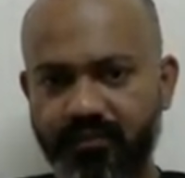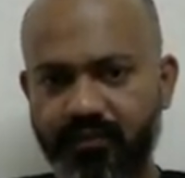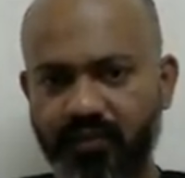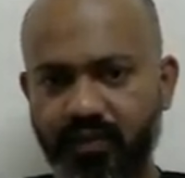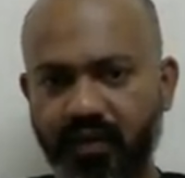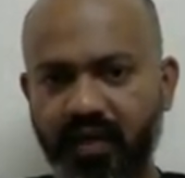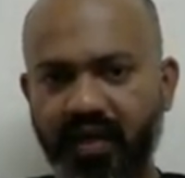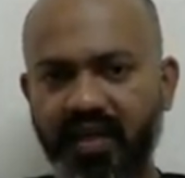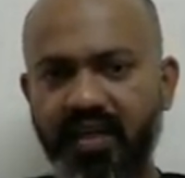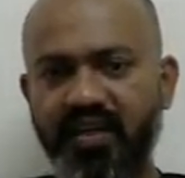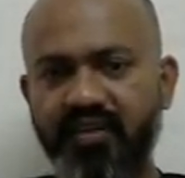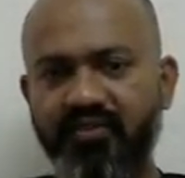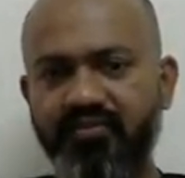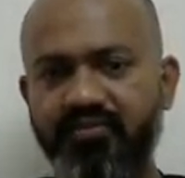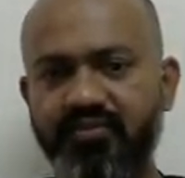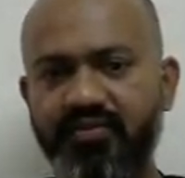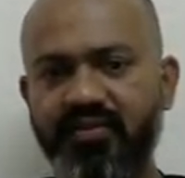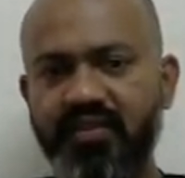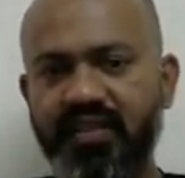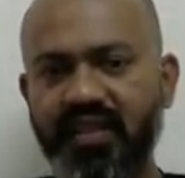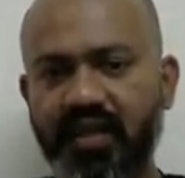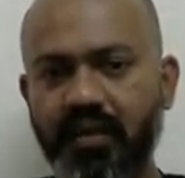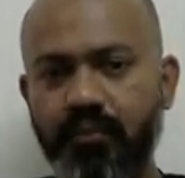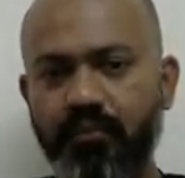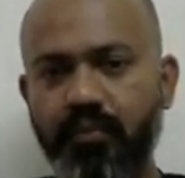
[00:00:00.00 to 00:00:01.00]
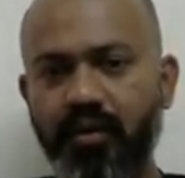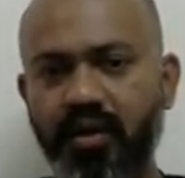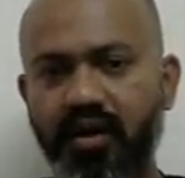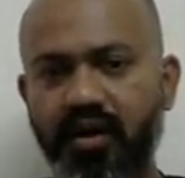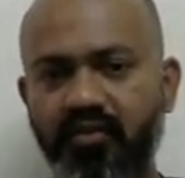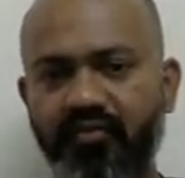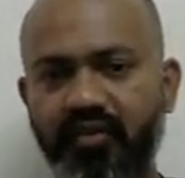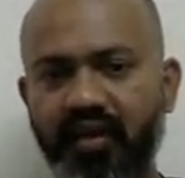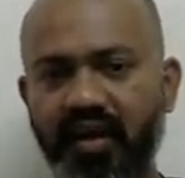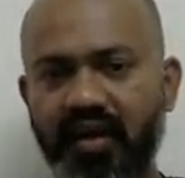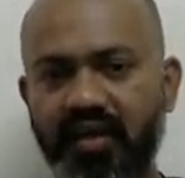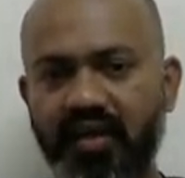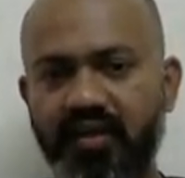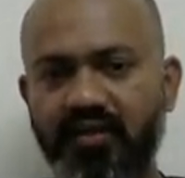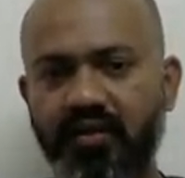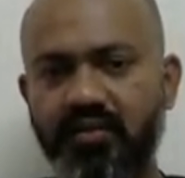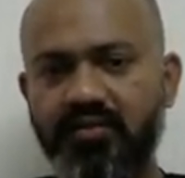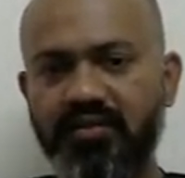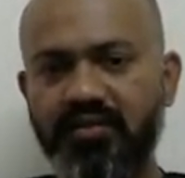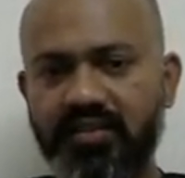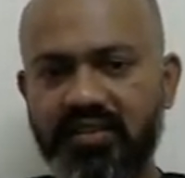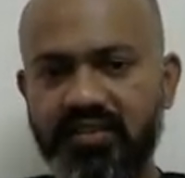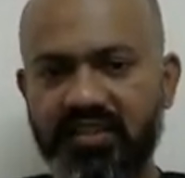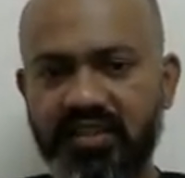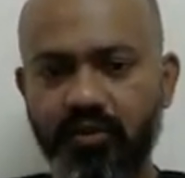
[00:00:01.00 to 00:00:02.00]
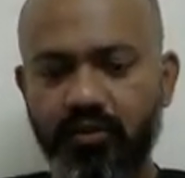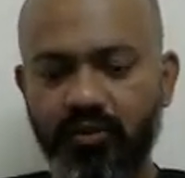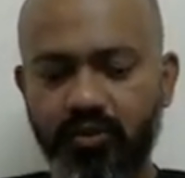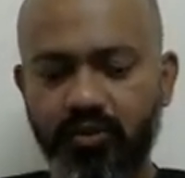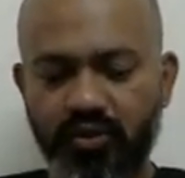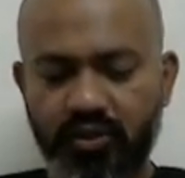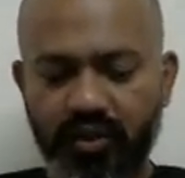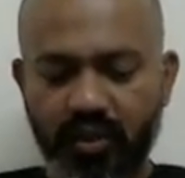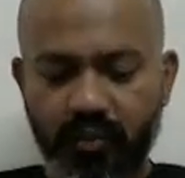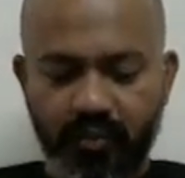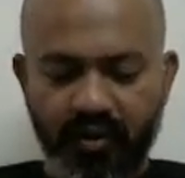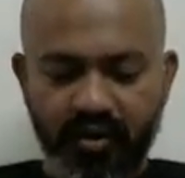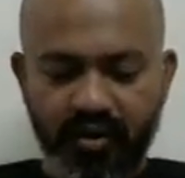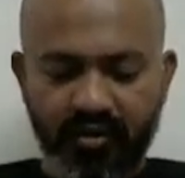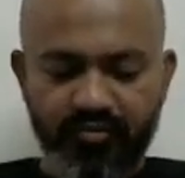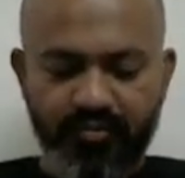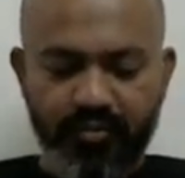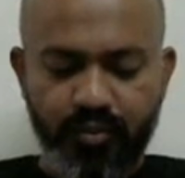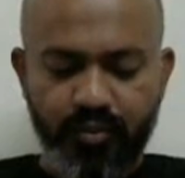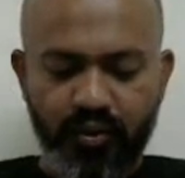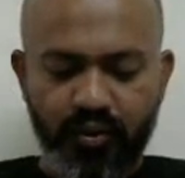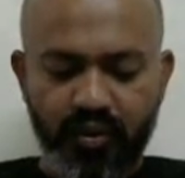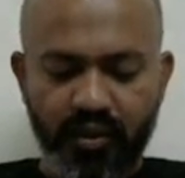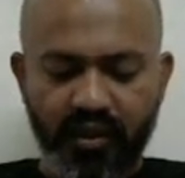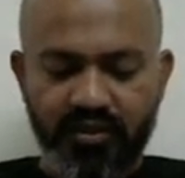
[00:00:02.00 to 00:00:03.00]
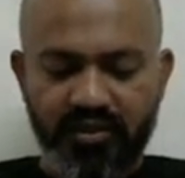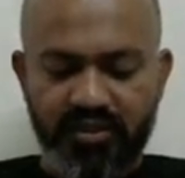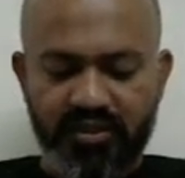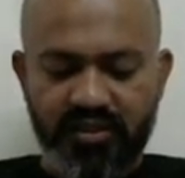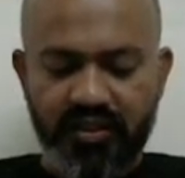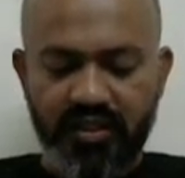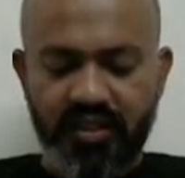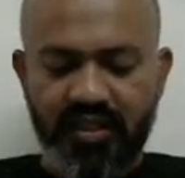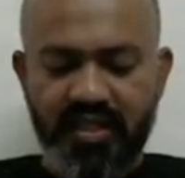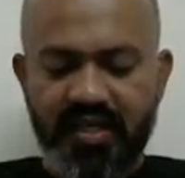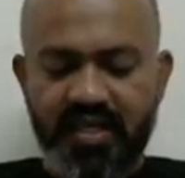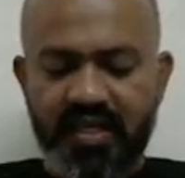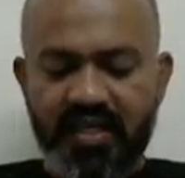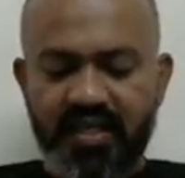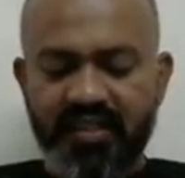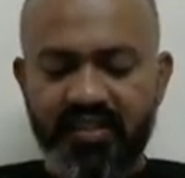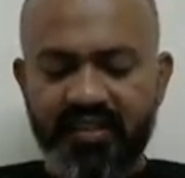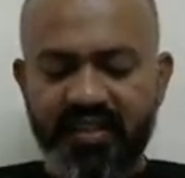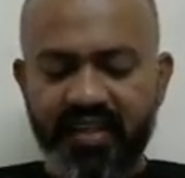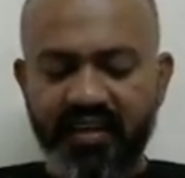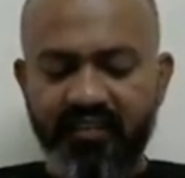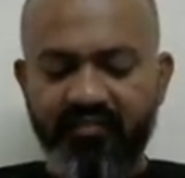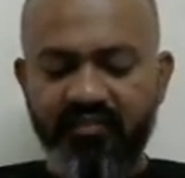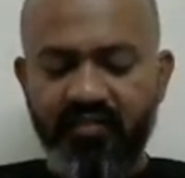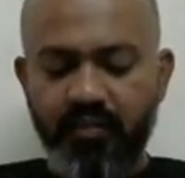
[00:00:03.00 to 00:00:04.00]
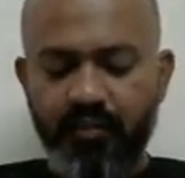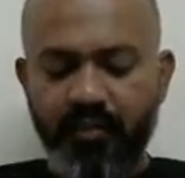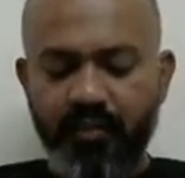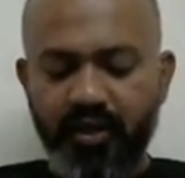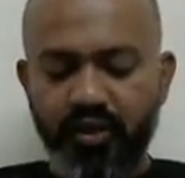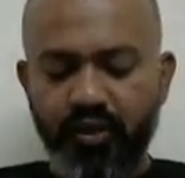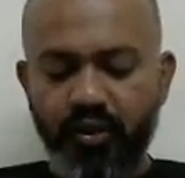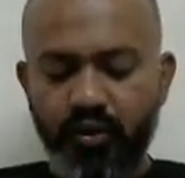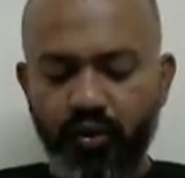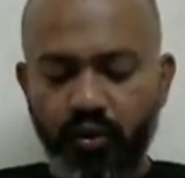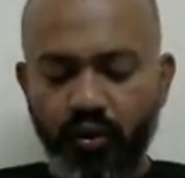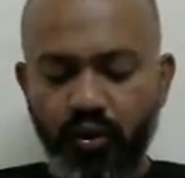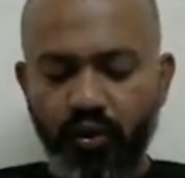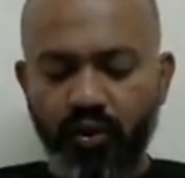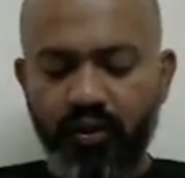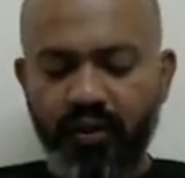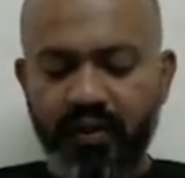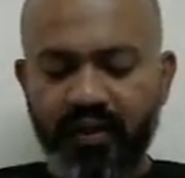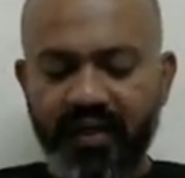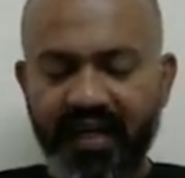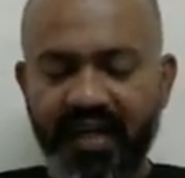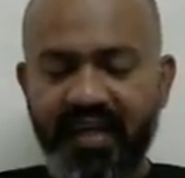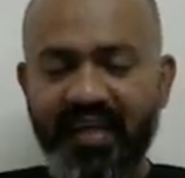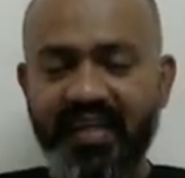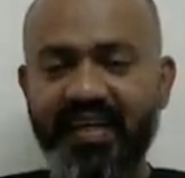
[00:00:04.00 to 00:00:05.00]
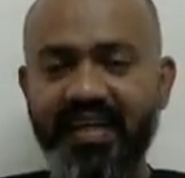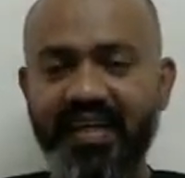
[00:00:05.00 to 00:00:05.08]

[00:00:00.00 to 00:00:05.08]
Okay, if the number of electrons is equal to number of protons, there will be no net